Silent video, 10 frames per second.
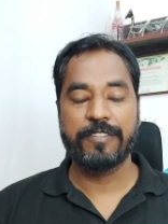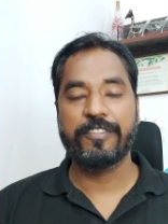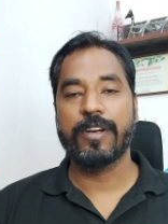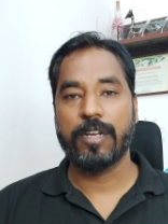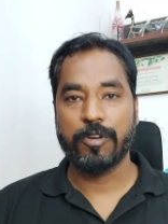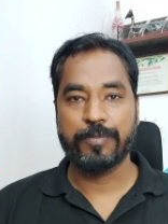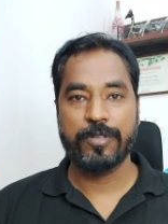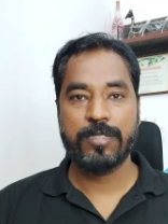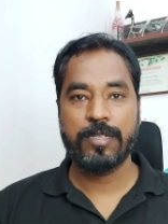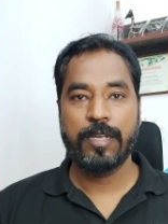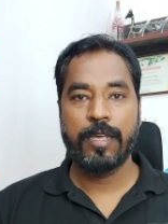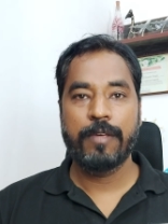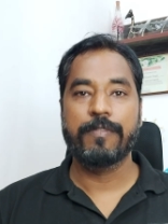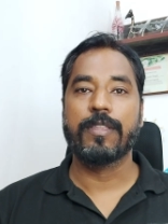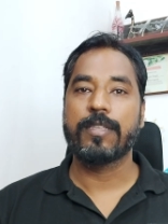different outputs
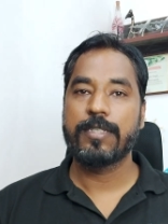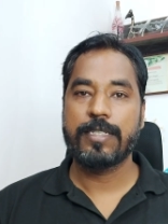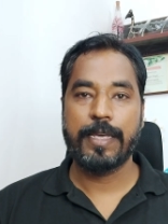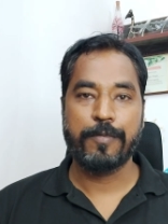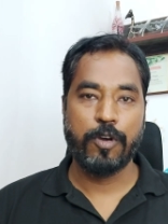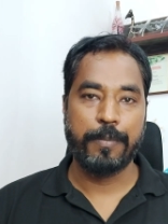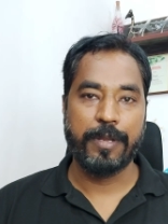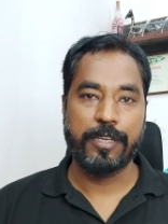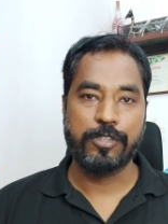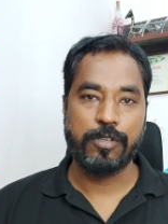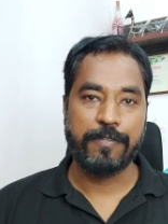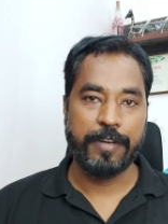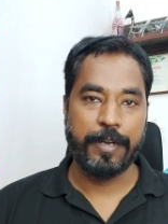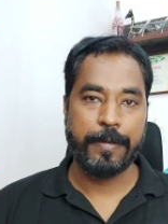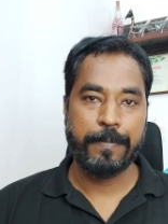with same combination of
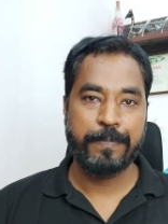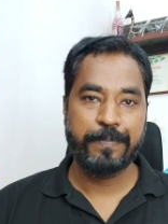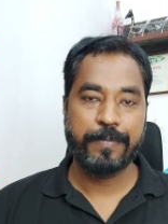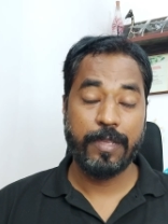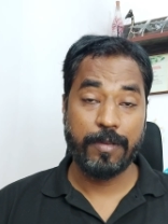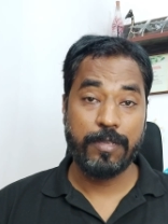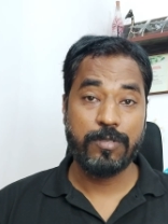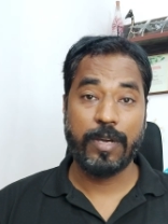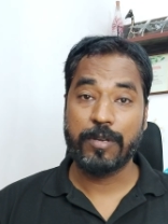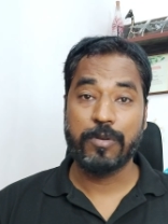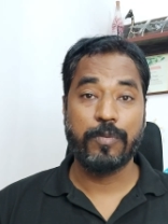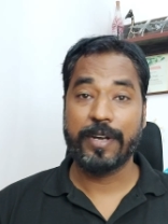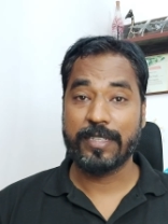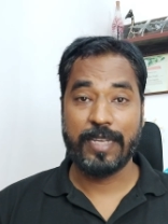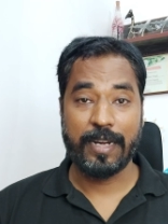data. Okay, so I don't know
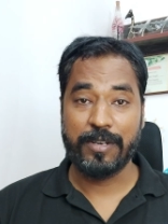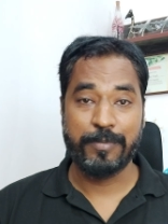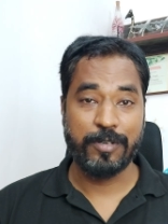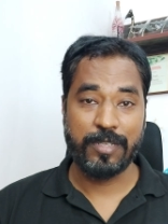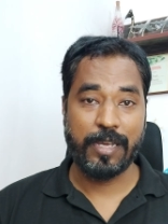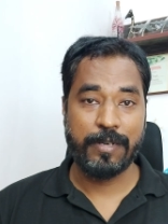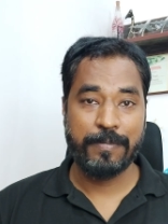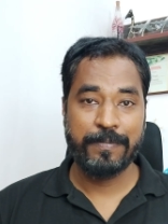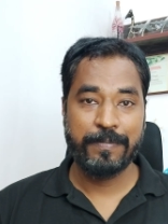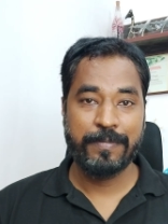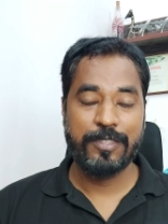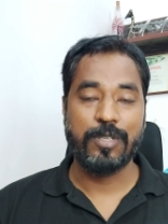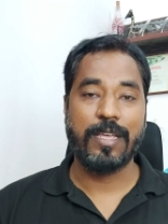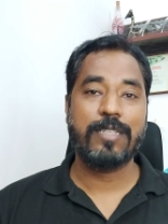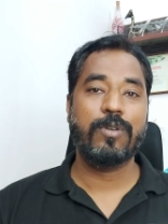where exactly to put that.
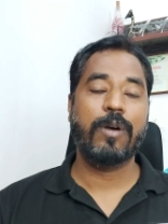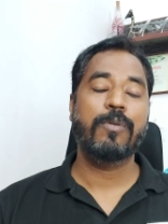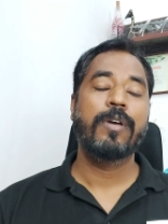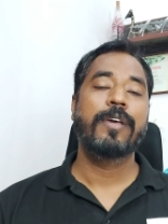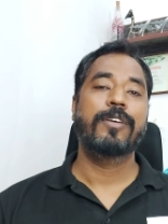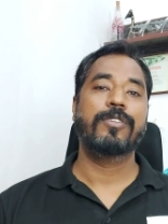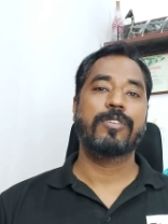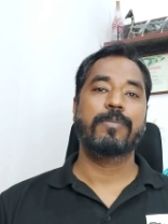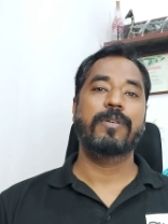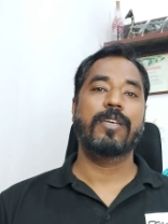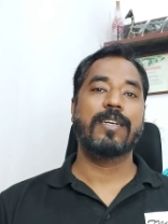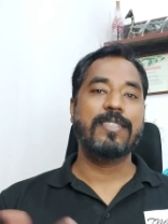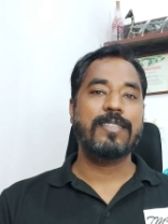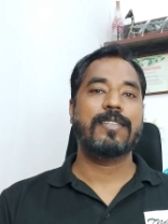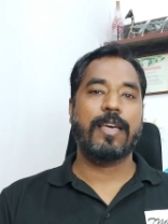So that's how you should be
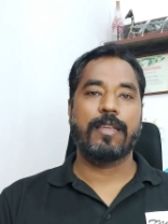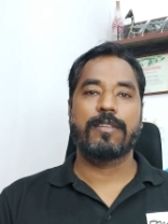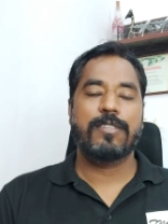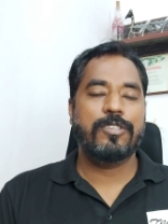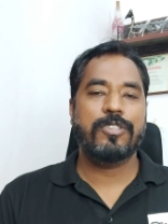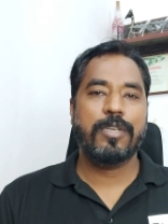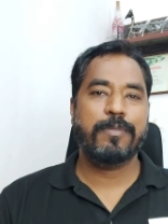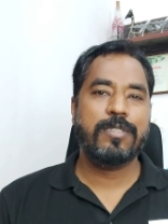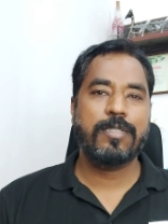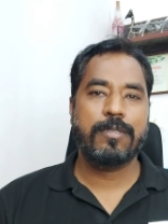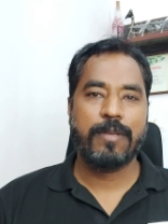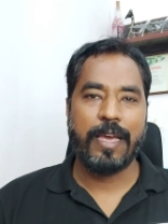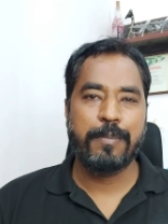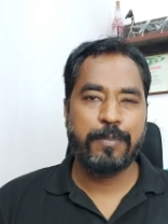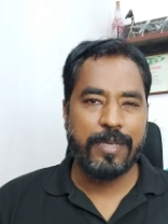understanding. Decision tables
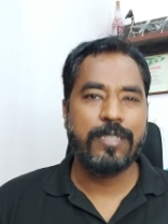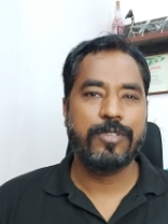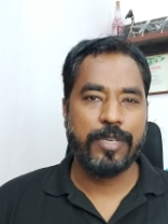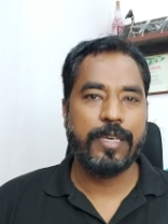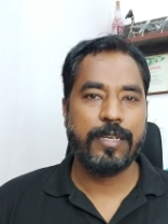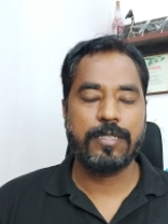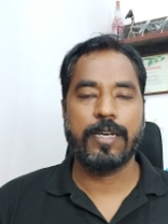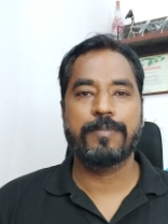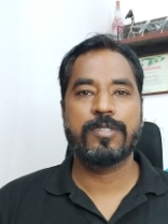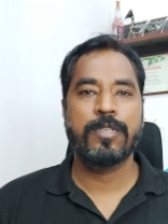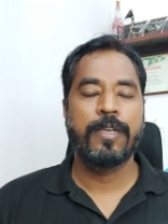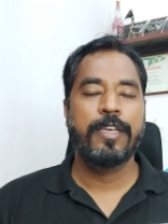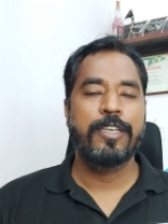can be tricky at times.